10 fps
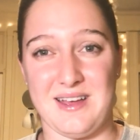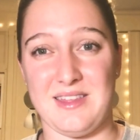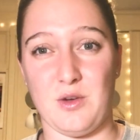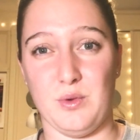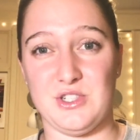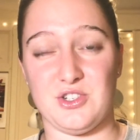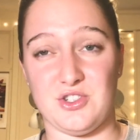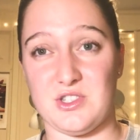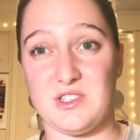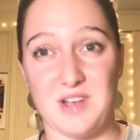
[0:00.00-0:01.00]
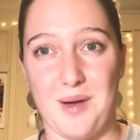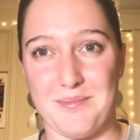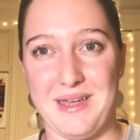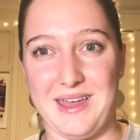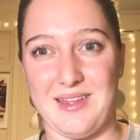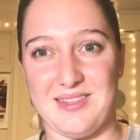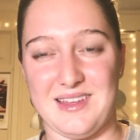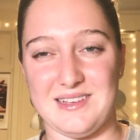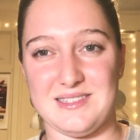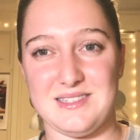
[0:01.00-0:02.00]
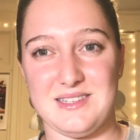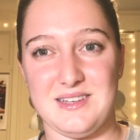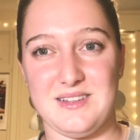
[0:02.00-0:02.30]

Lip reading: I think we should just stop making things